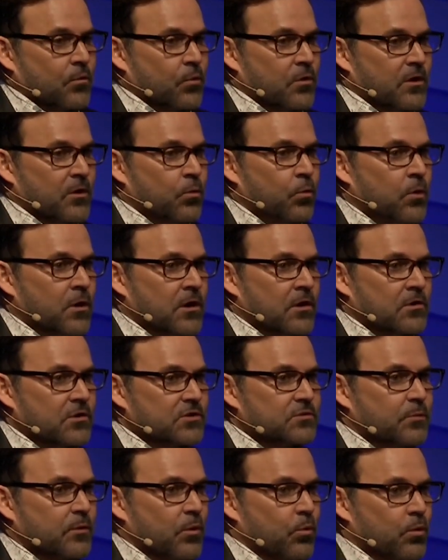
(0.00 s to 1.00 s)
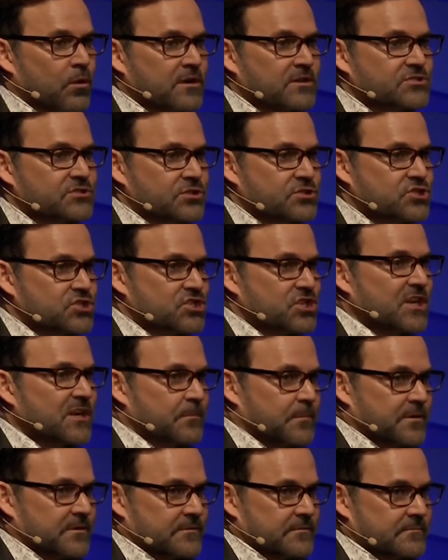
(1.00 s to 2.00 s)
We're in a world where words are
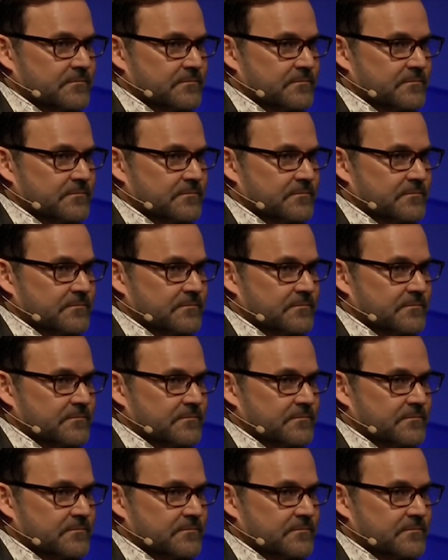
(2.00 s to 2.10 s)
cheap.